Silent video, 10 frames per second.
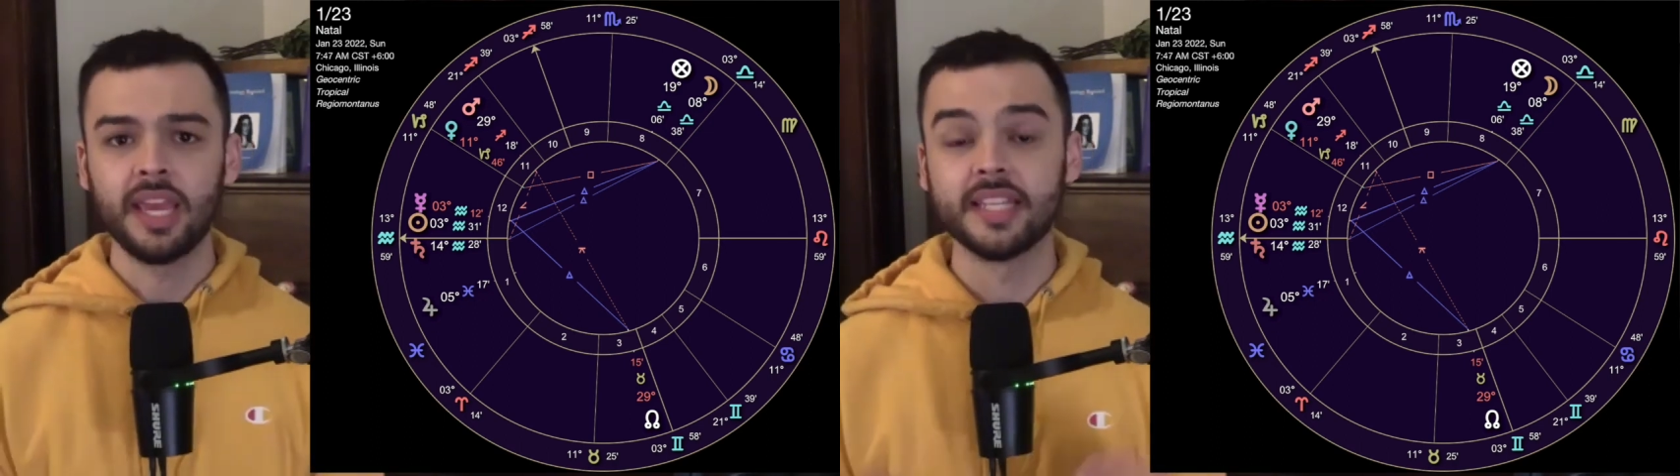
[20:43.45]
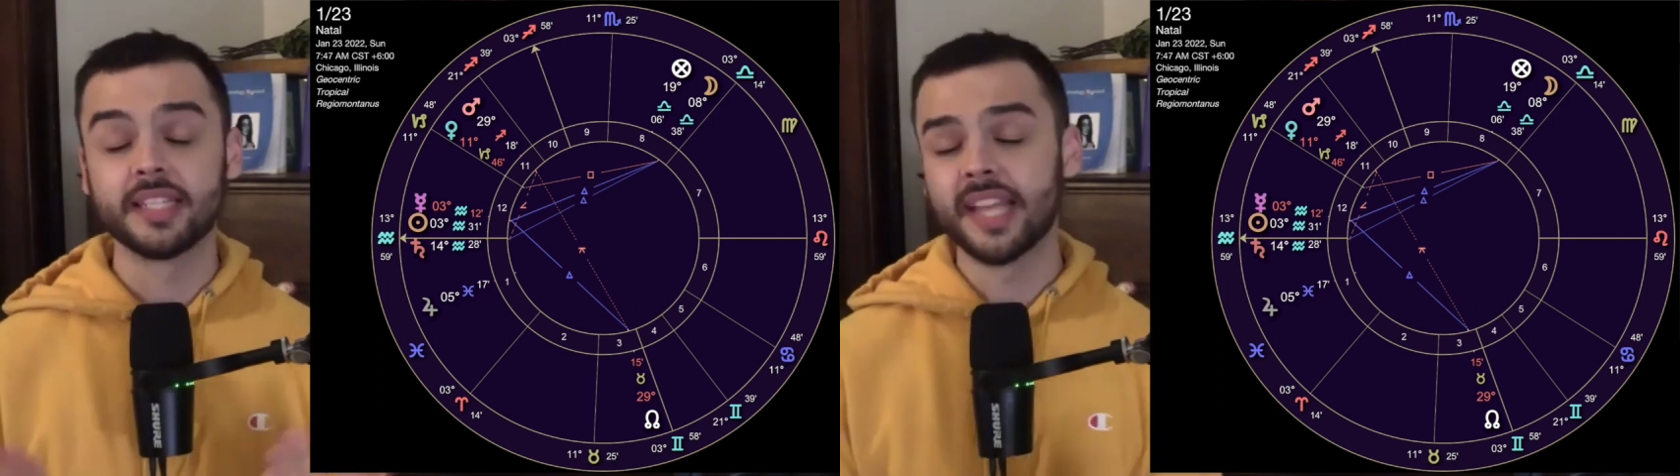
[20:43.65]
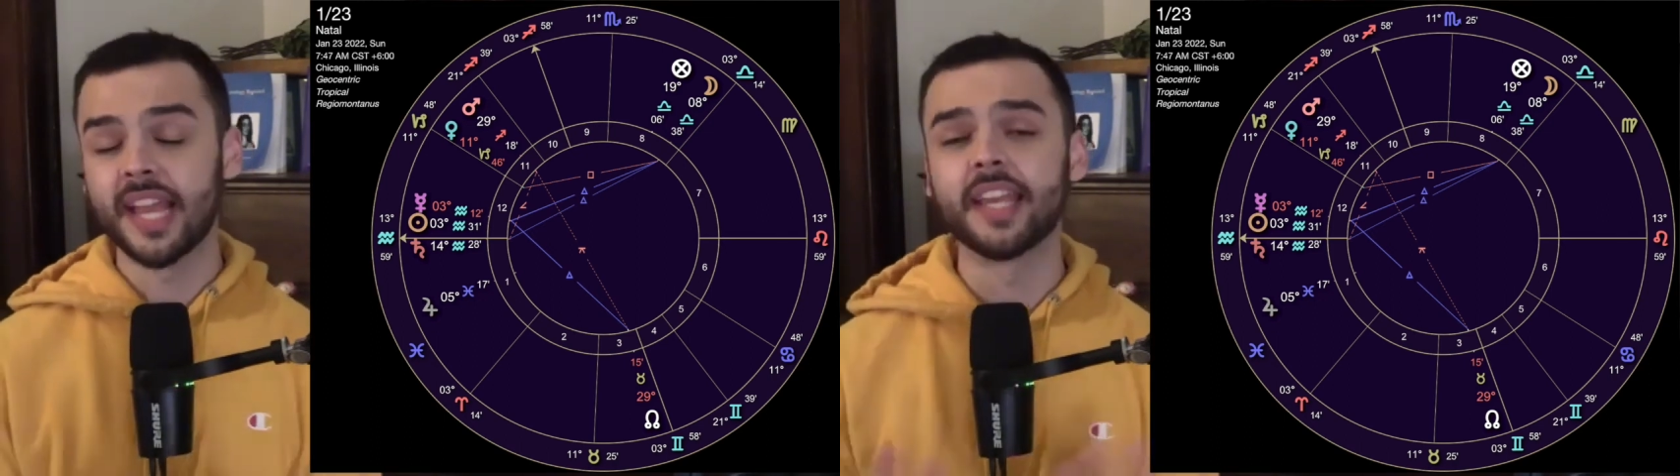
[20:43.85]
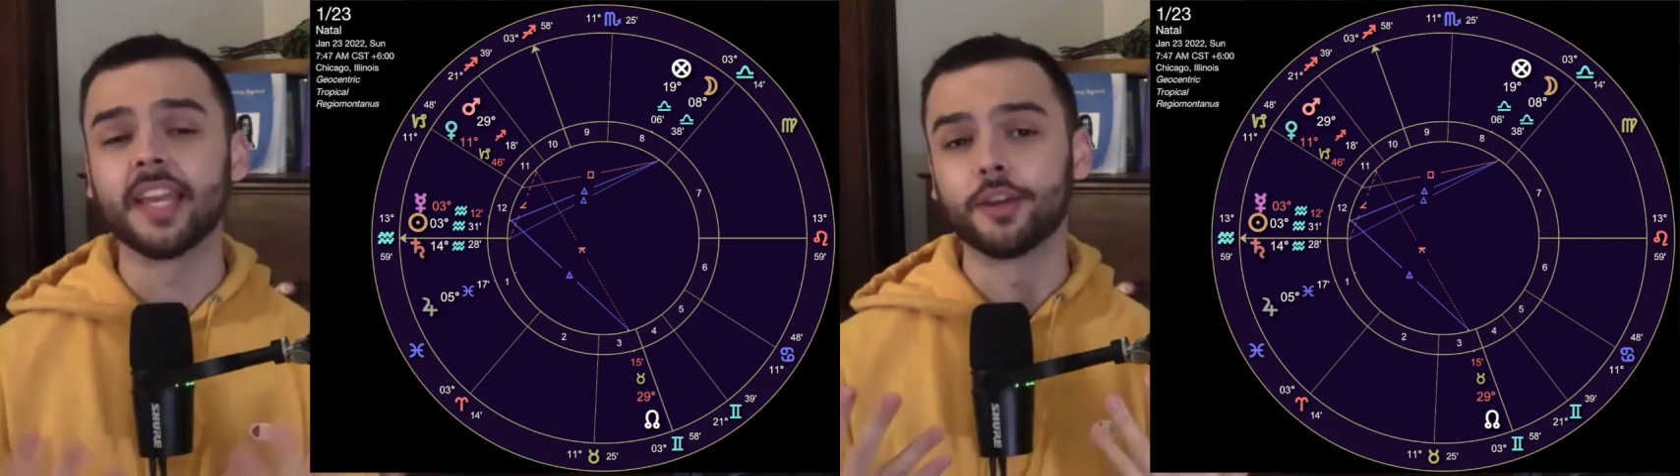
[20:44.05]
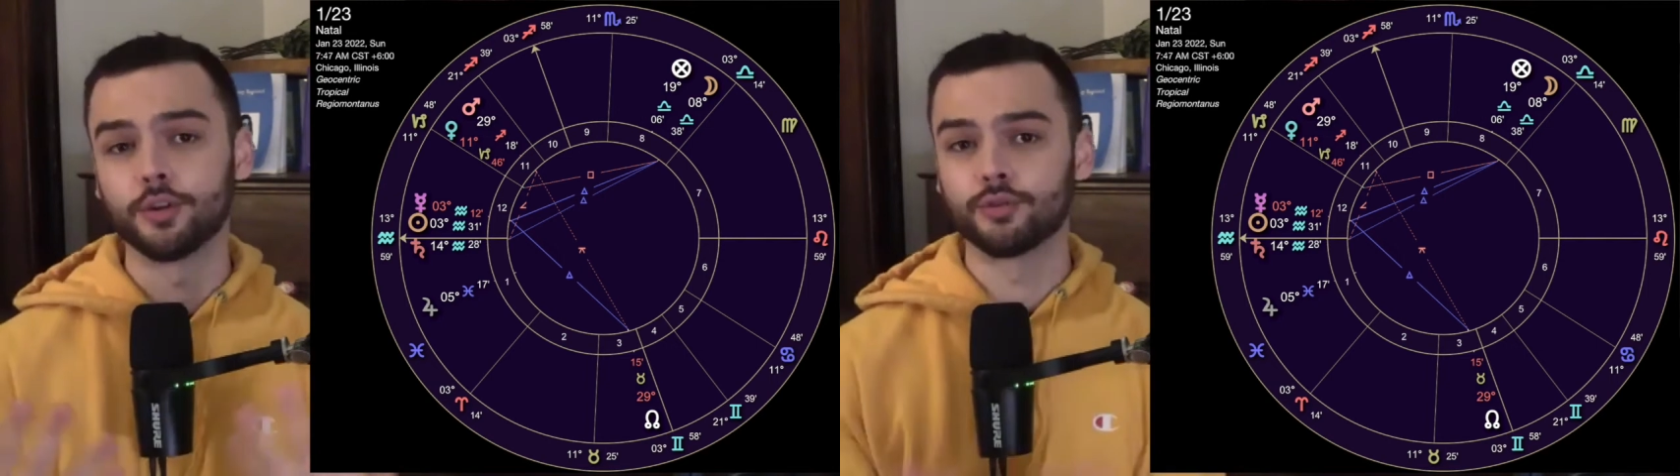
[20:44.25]
is
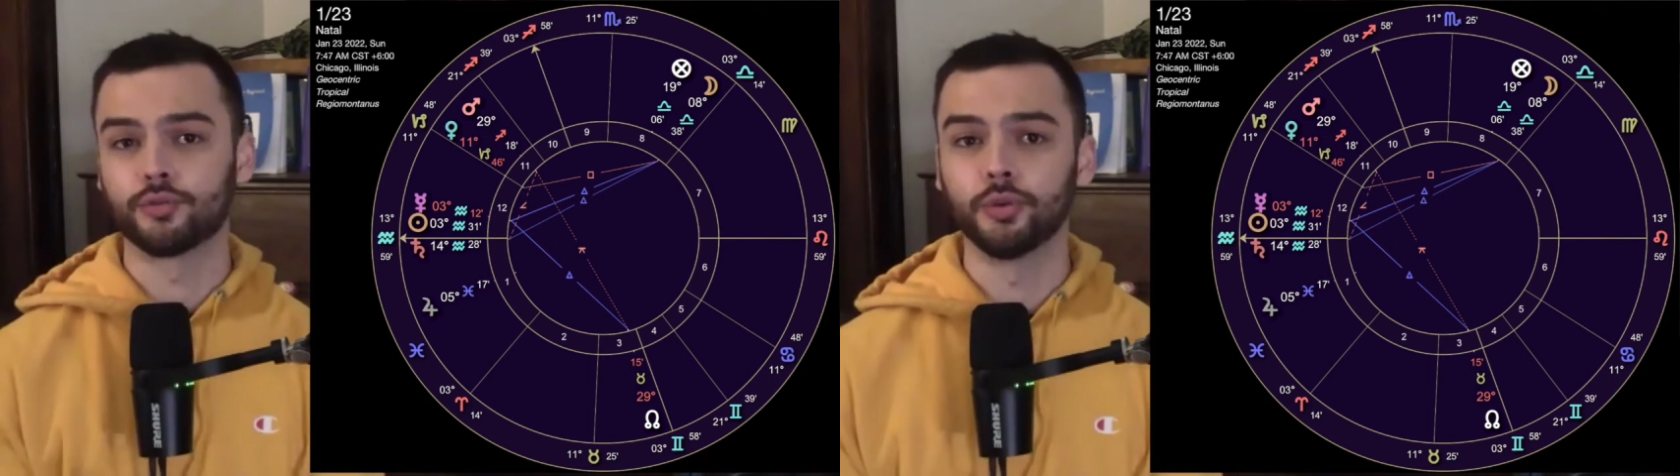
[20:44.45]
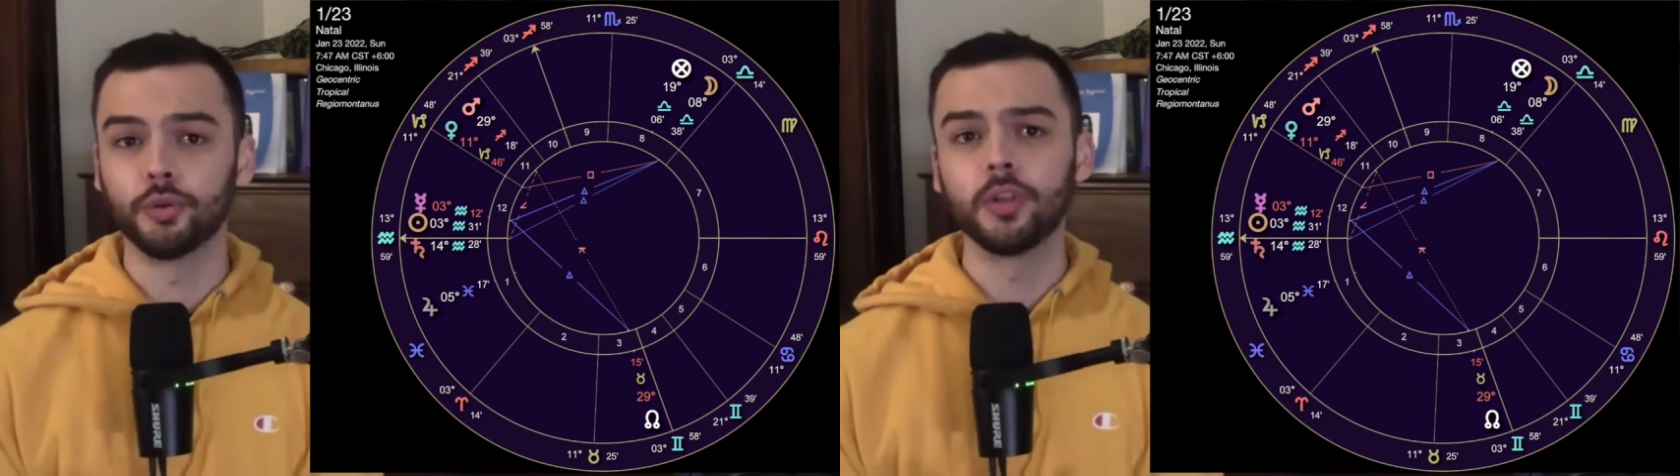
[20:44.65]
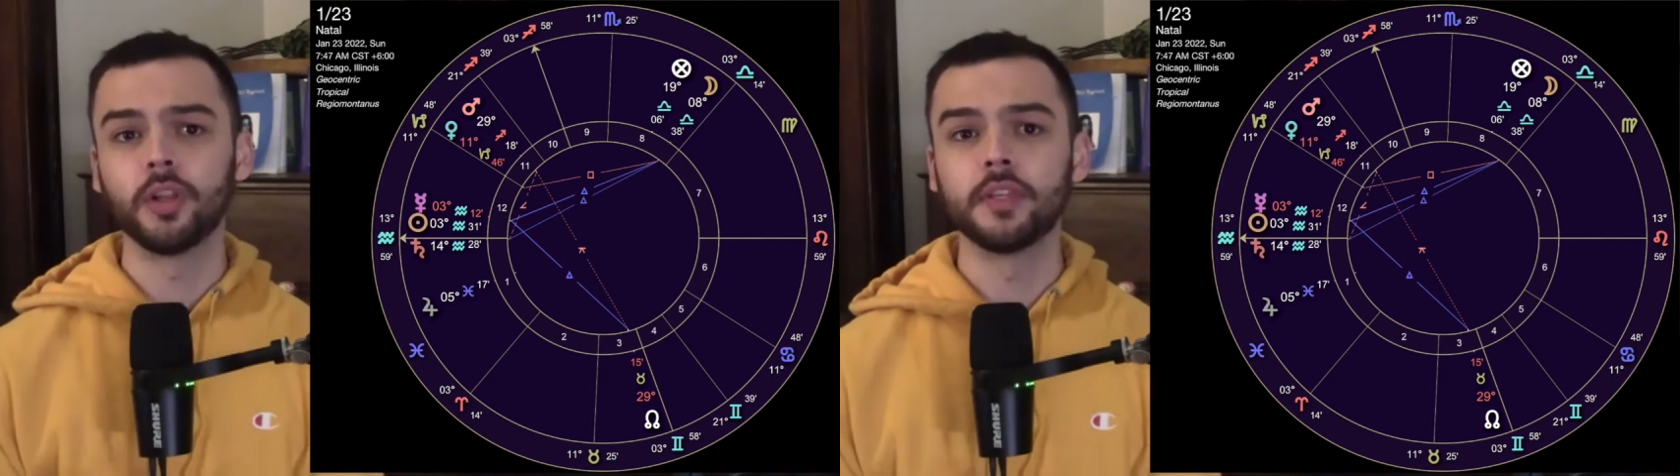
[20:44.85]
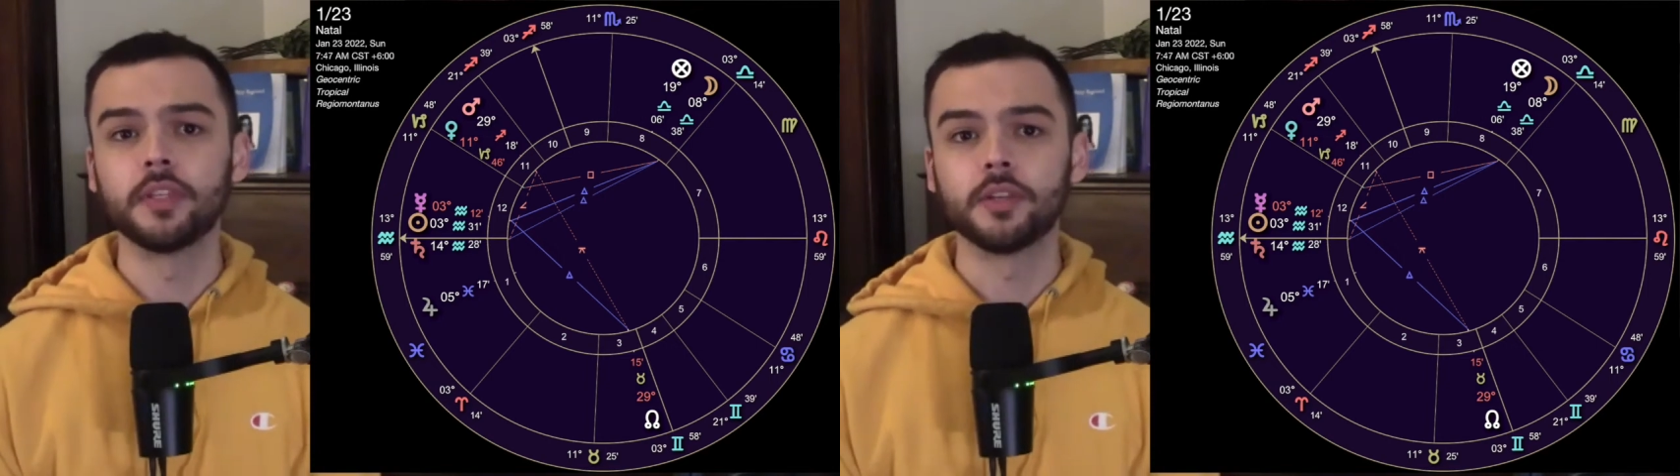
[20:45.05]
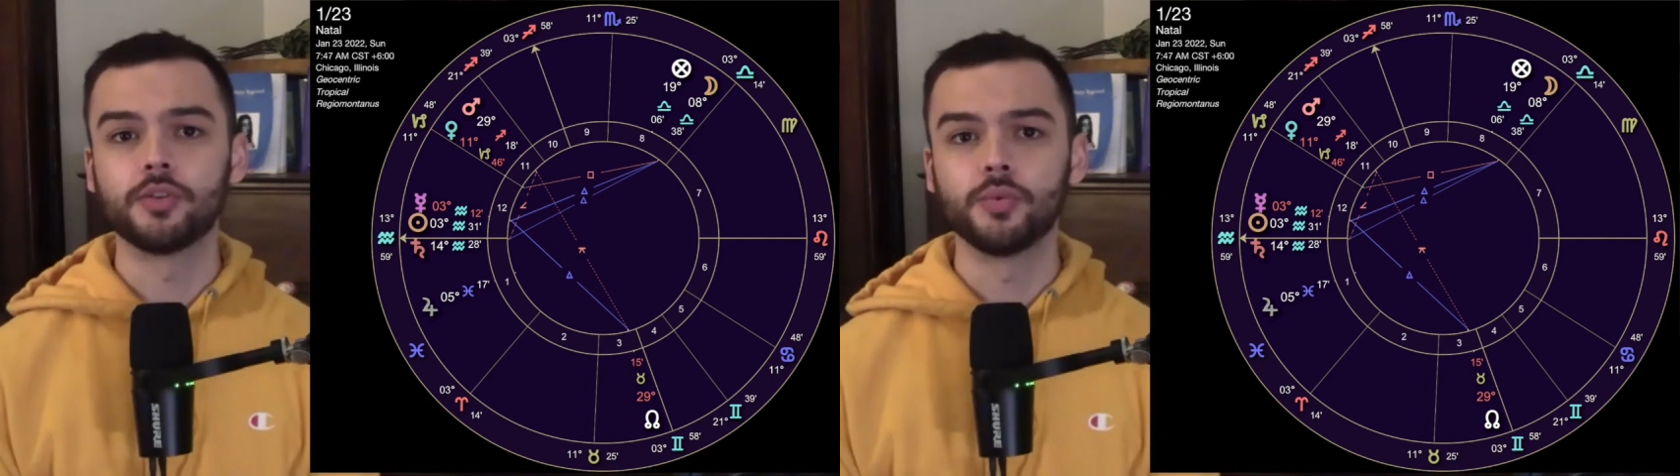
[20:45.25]
taking control of the
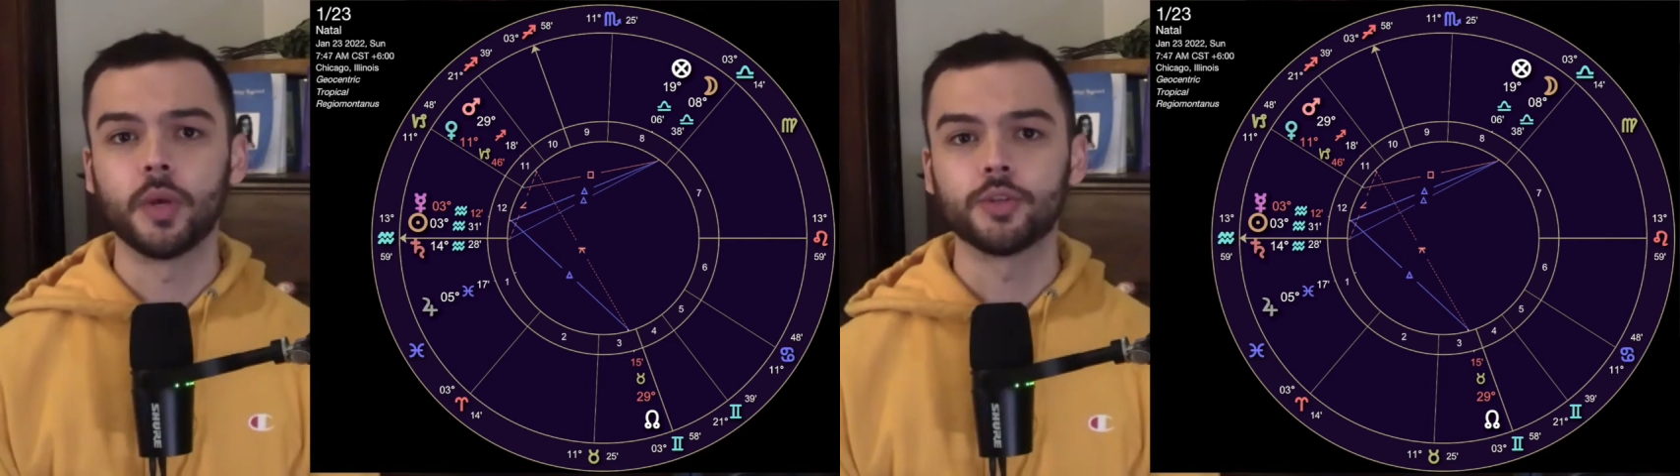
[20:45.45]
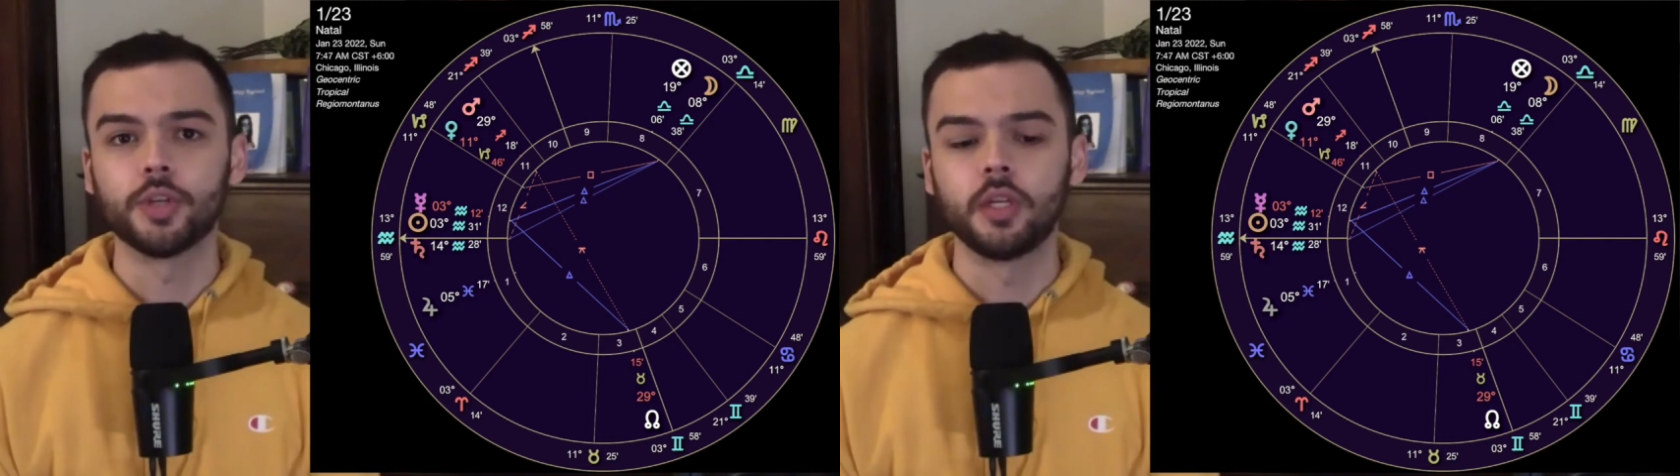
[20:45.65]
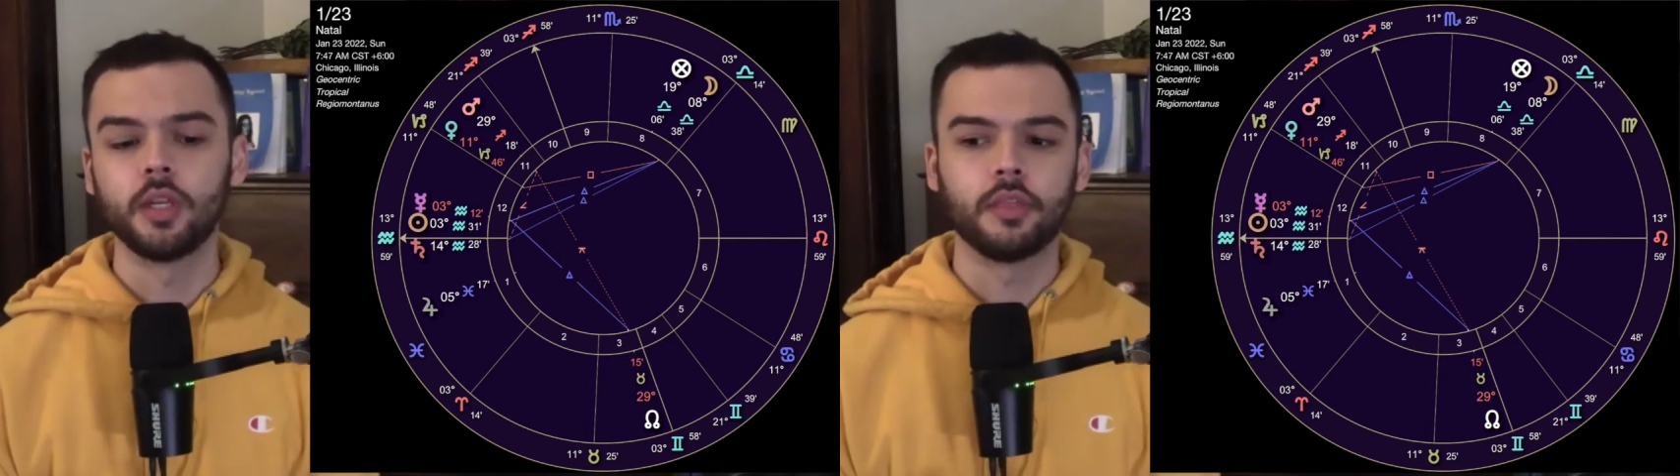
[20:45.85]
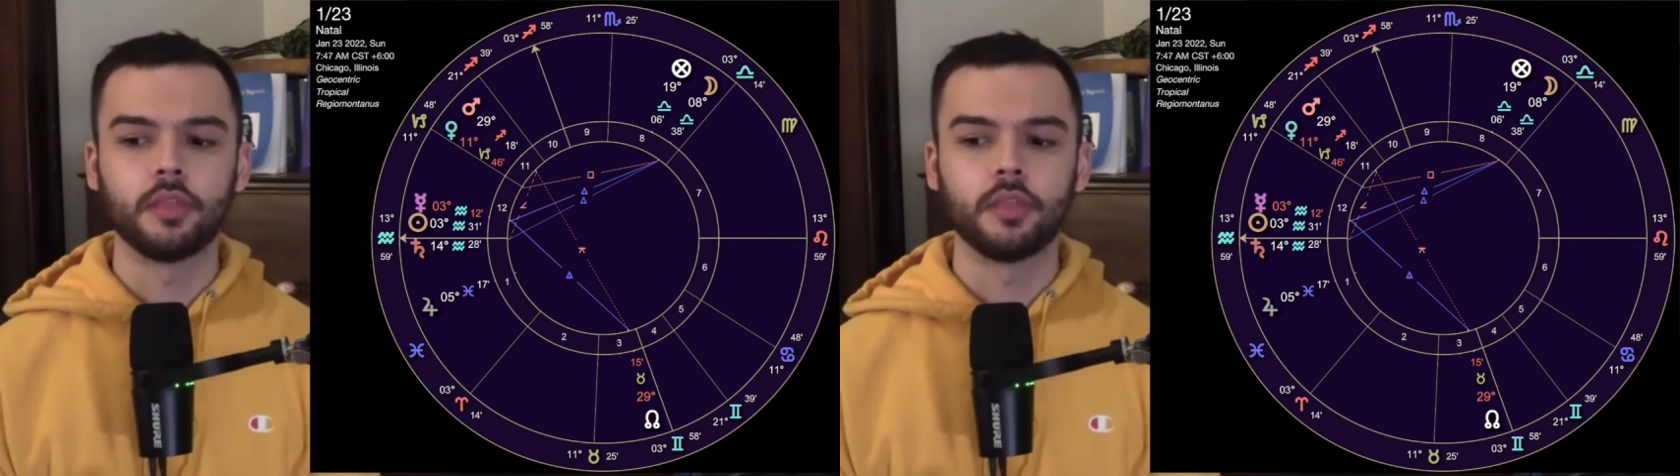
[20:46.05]
situation.